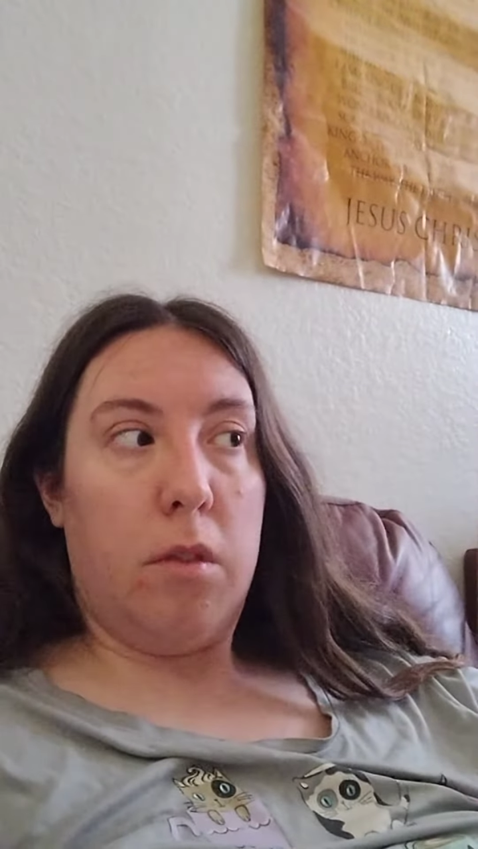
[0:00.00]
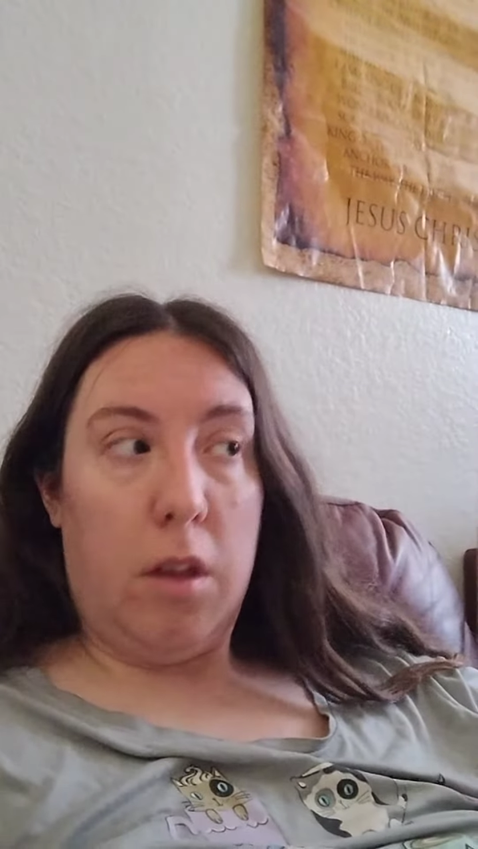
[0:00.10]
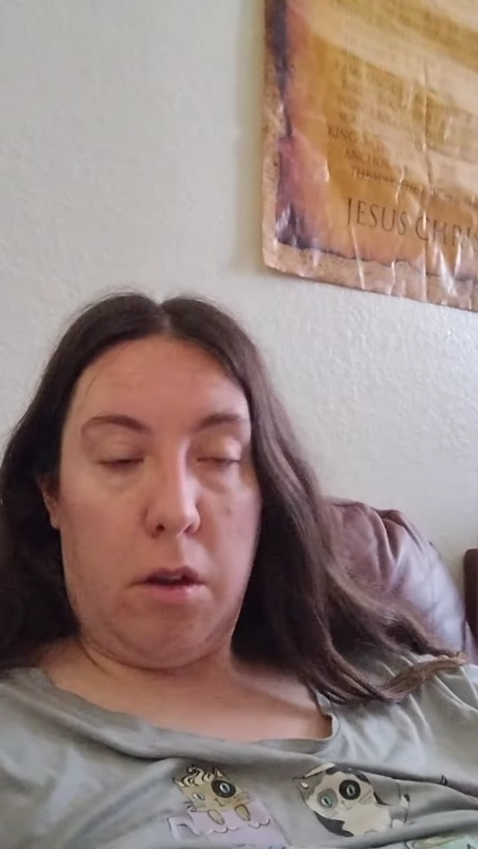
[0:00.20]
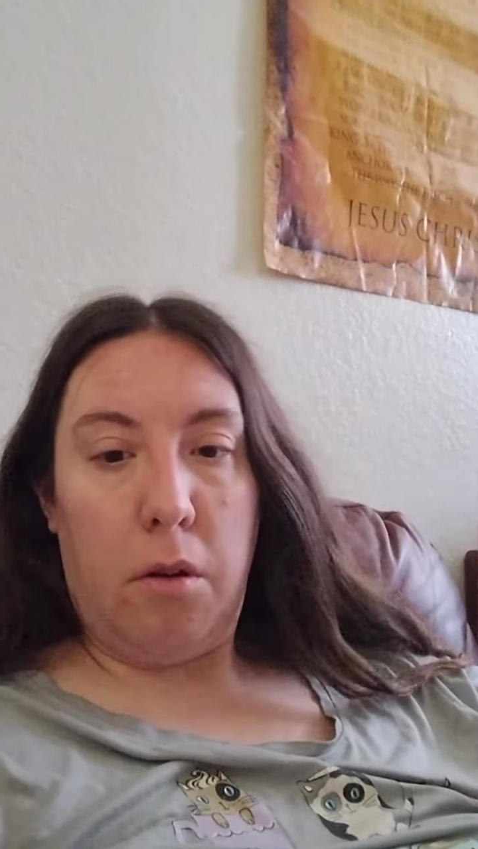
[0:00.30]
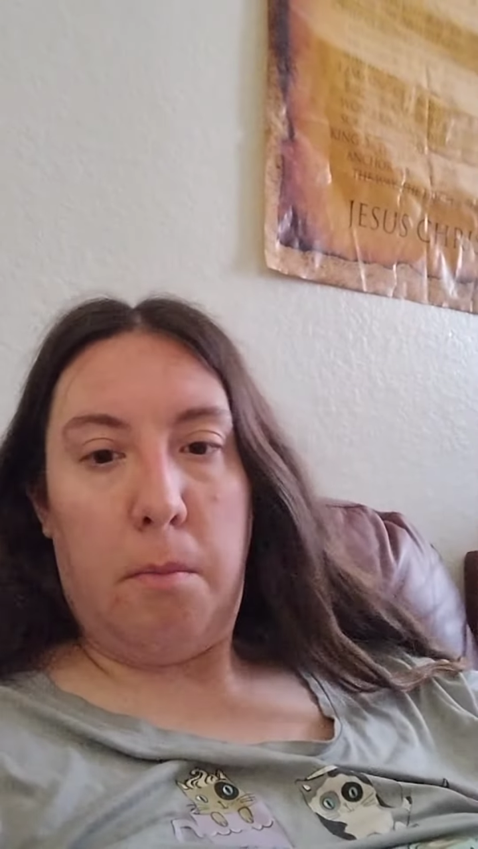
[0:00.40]

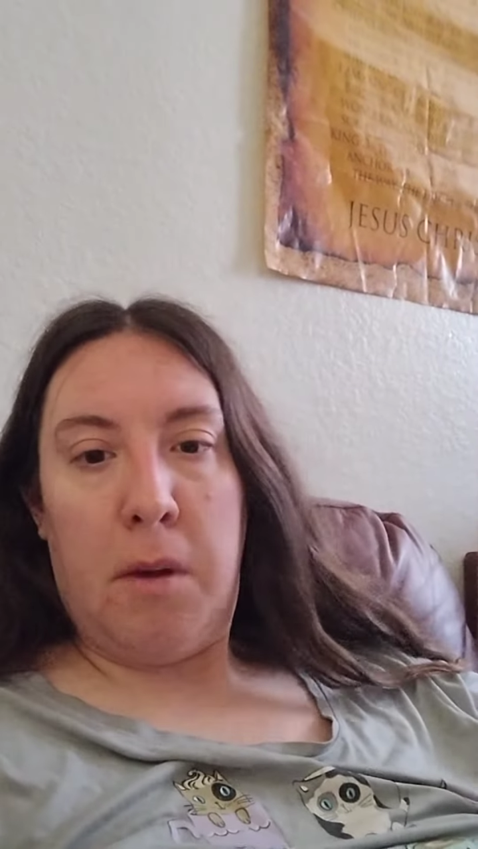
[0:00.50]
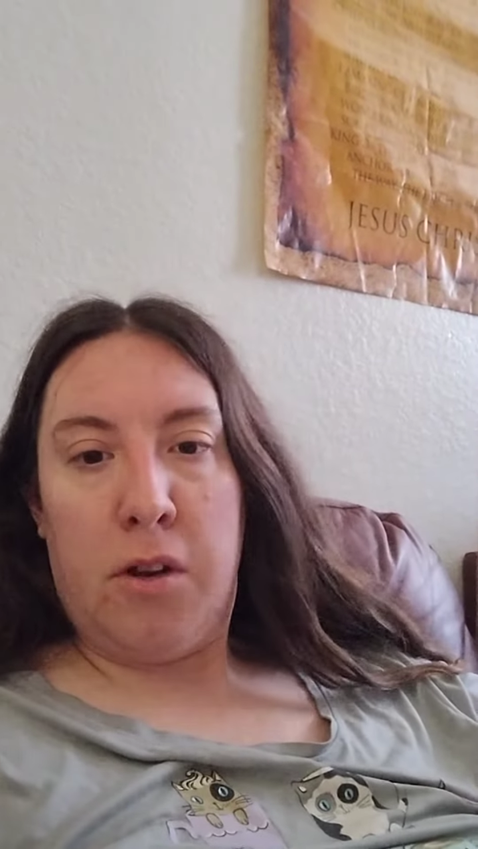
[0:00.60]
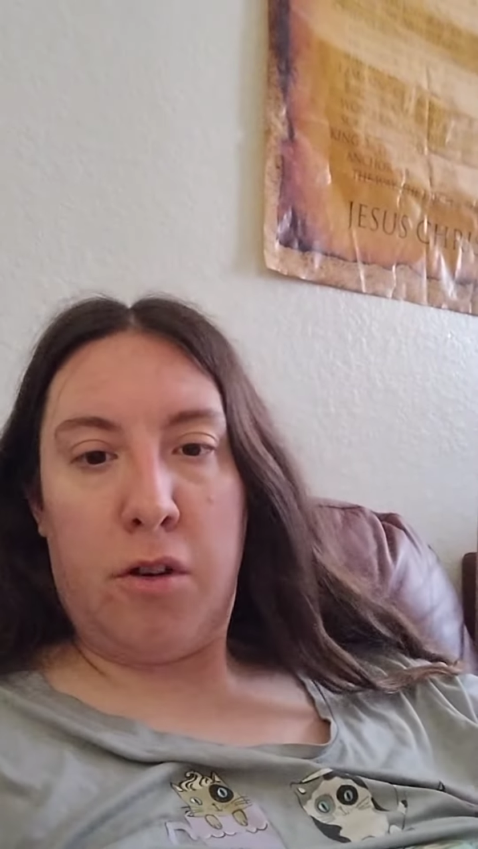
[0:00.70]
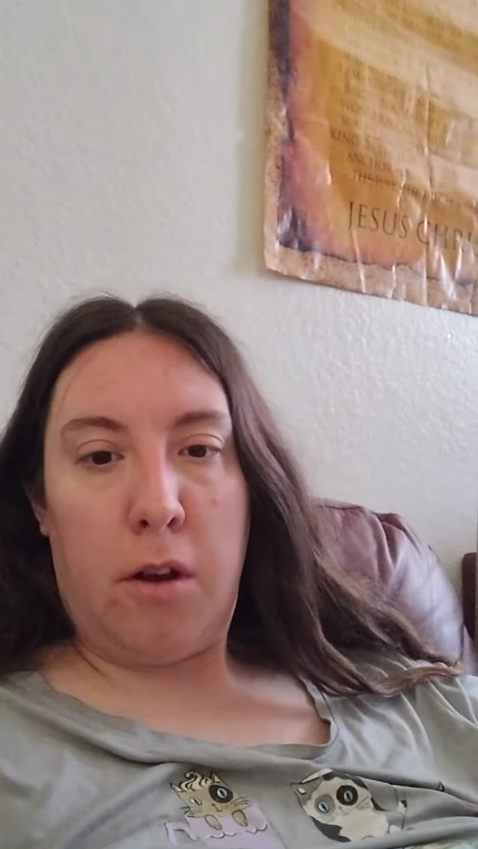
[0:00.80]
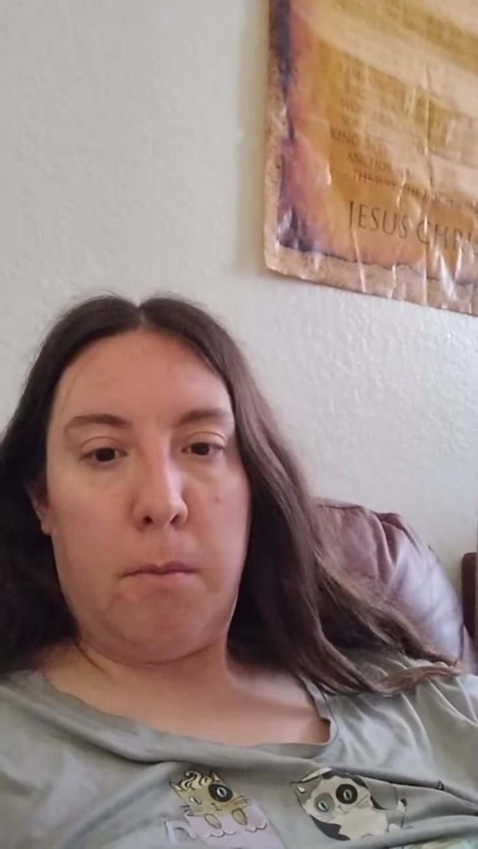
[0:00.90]
then go to my
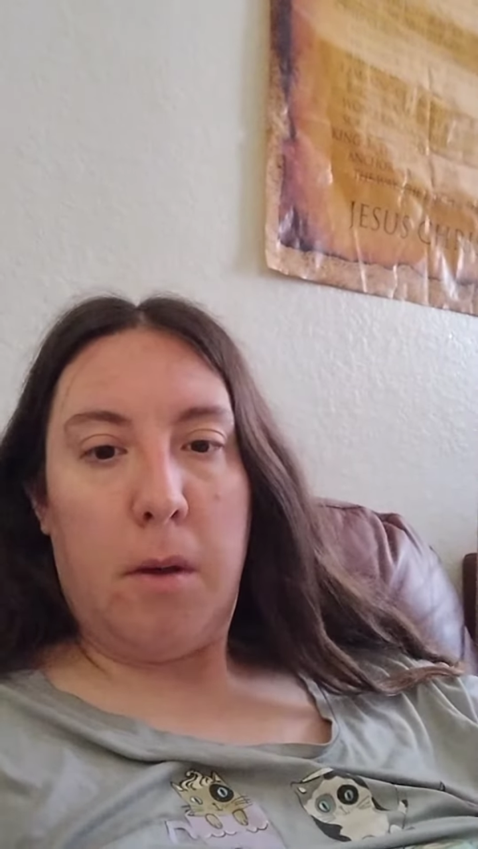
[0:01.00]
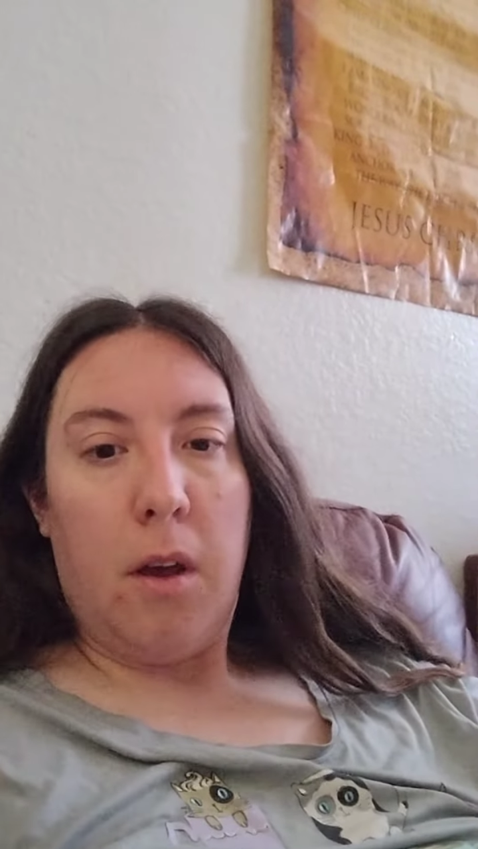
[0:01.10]
job.